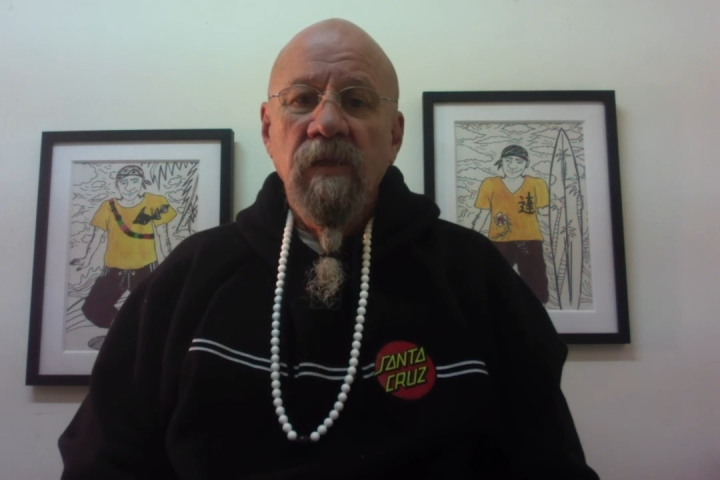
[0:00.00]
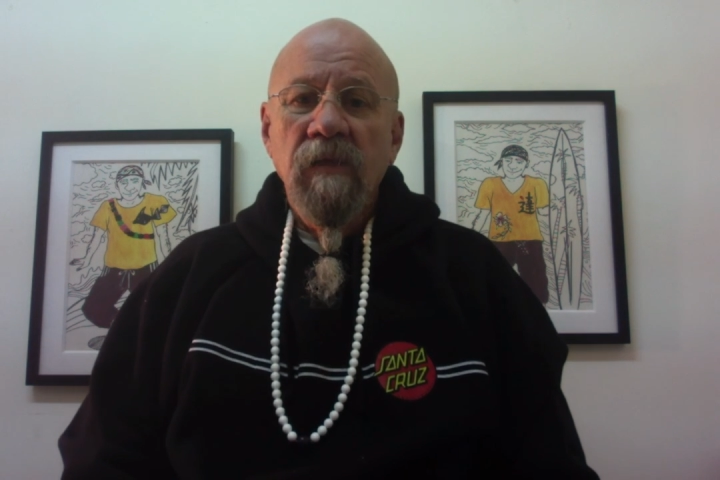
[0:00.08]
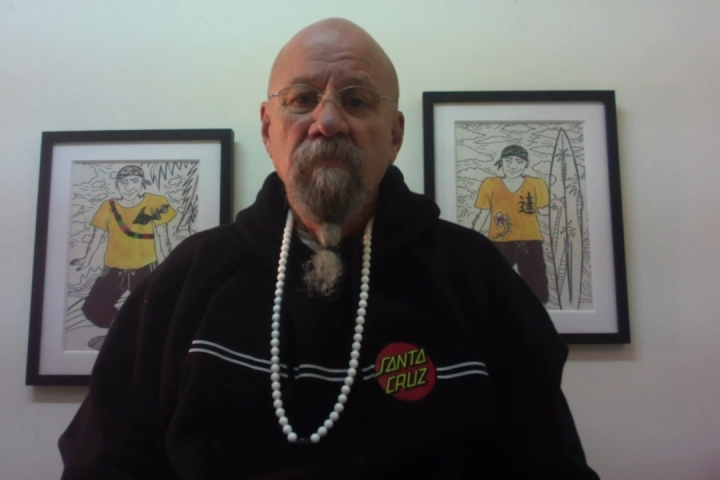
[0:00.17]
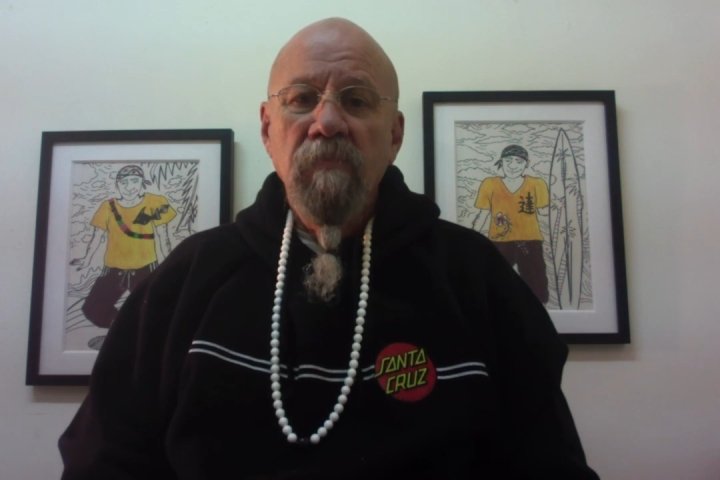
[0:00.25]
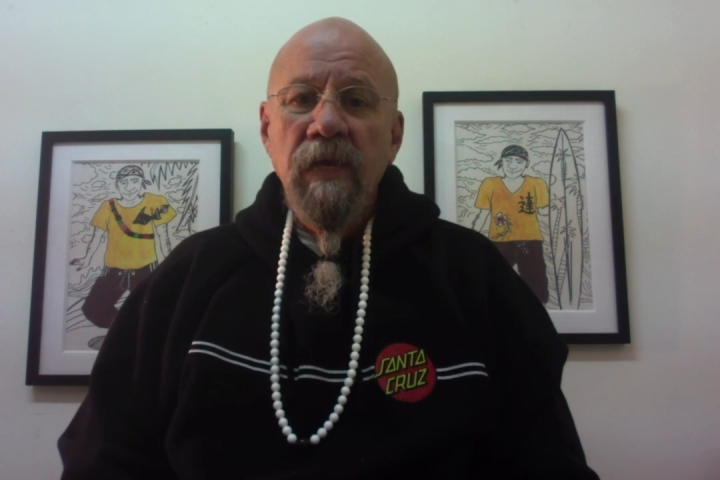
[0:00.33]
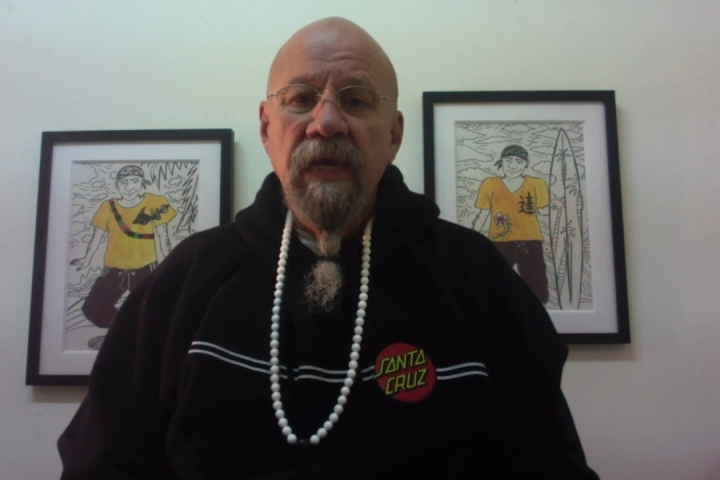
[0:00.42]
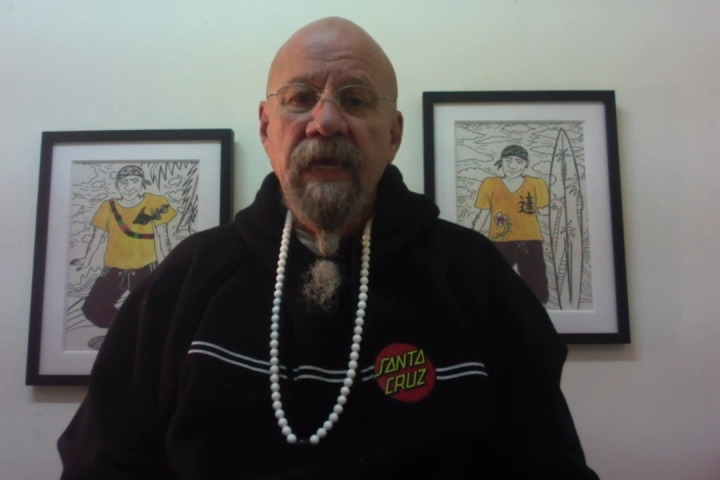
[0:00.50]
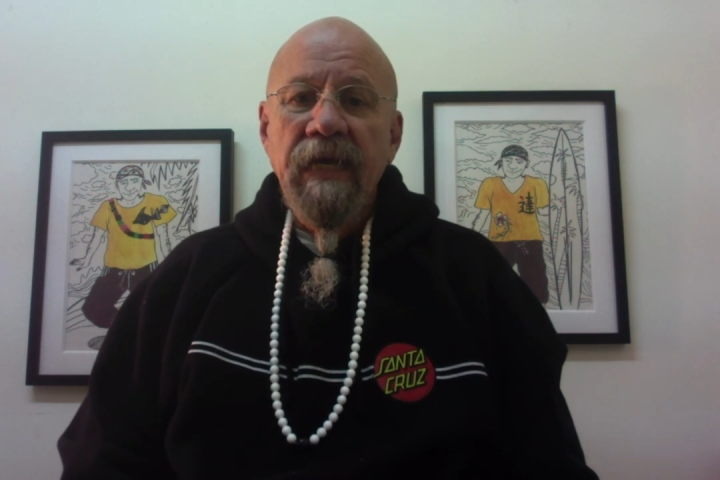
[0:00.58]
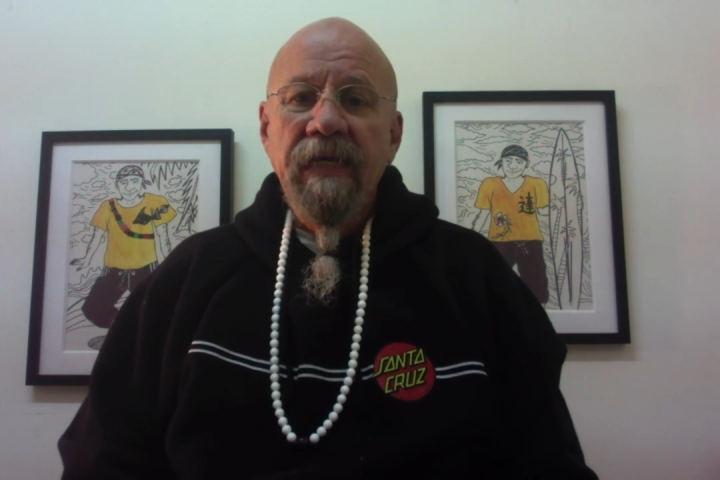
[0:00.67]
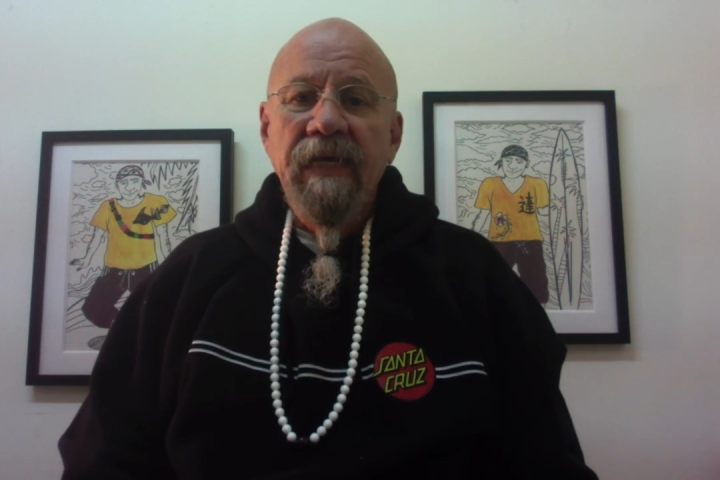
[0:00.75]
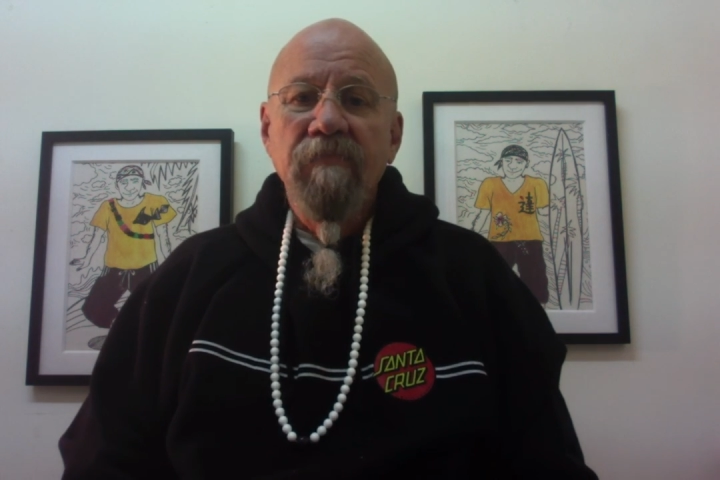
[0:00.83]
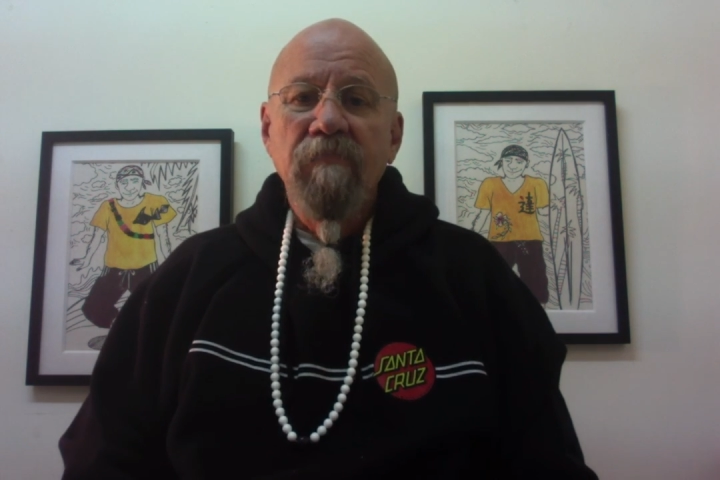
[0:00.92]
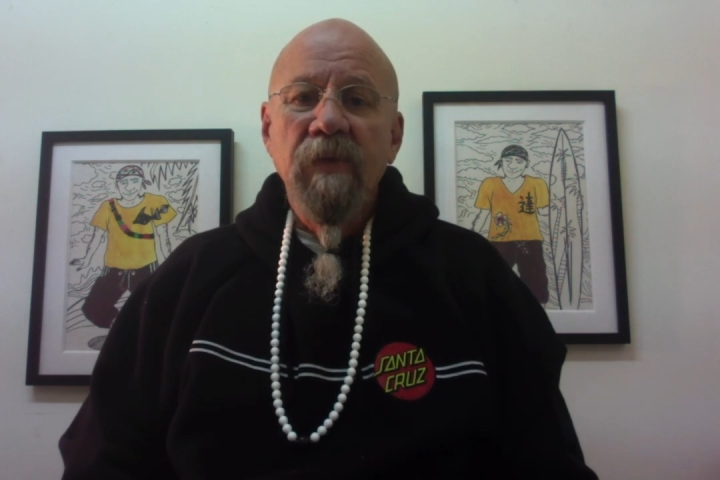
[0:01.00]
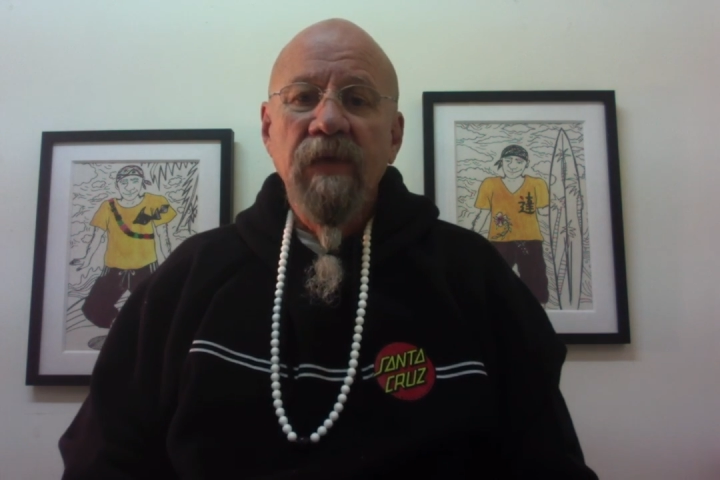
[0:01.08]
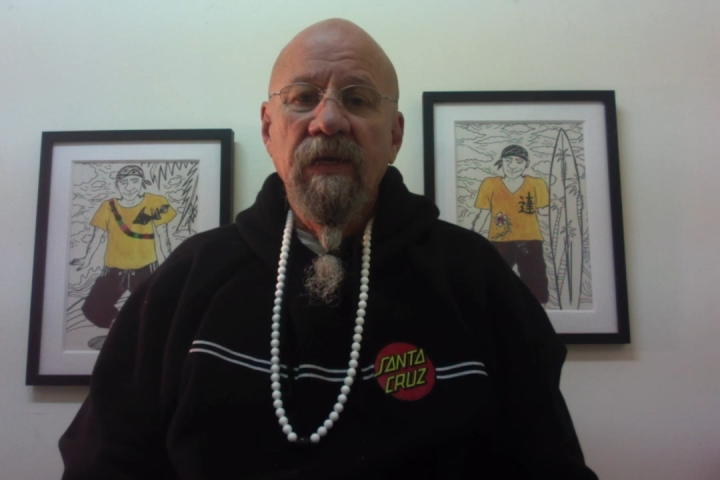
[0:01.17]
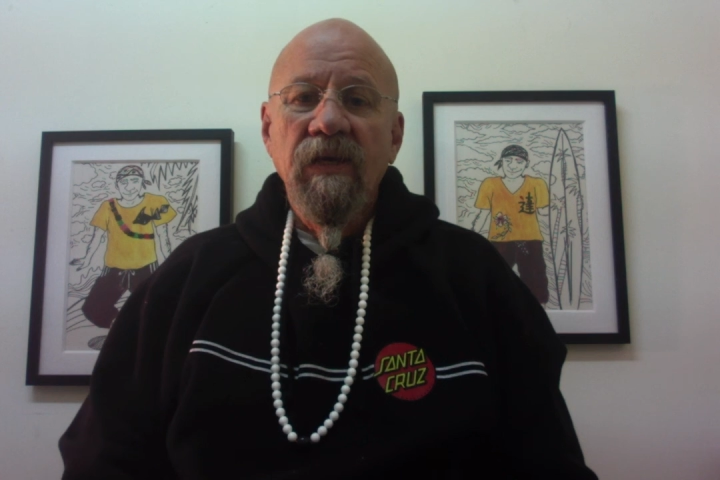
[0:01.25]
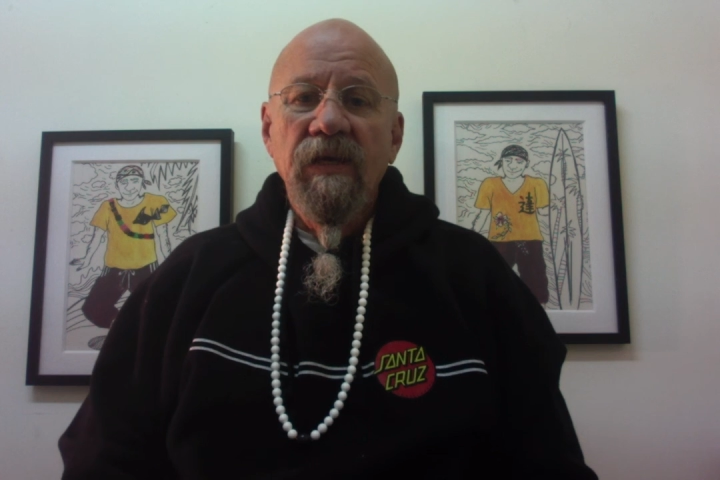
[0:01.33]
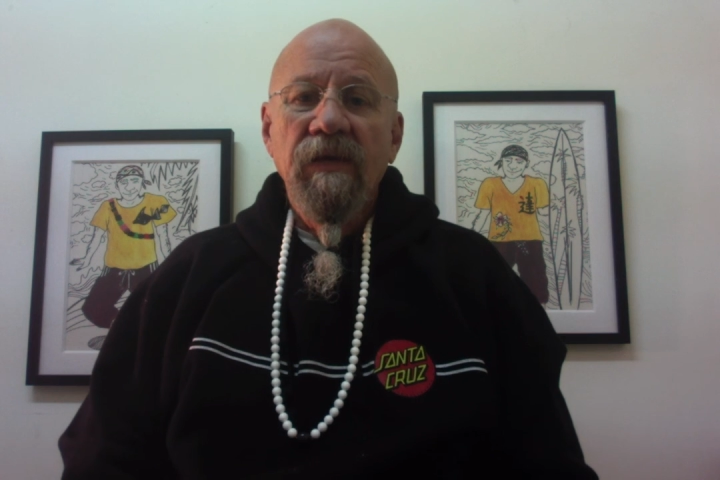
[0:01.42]
The me can
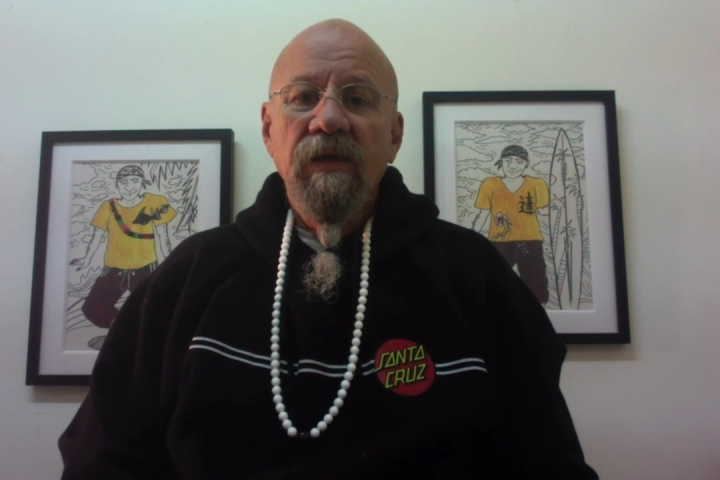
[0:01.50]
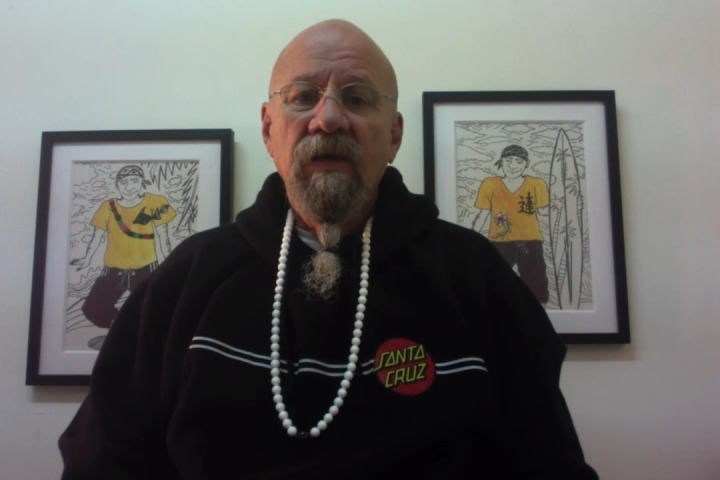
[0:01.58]
be